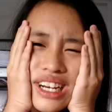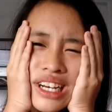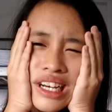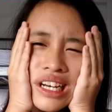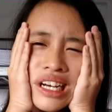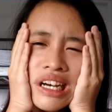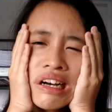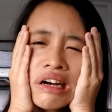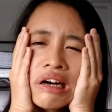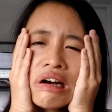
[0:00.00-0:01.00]

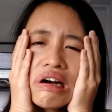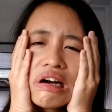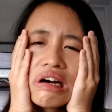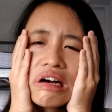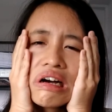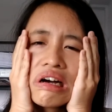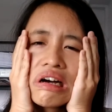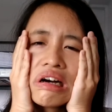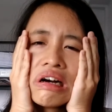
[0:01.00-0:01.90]
Nothing is said.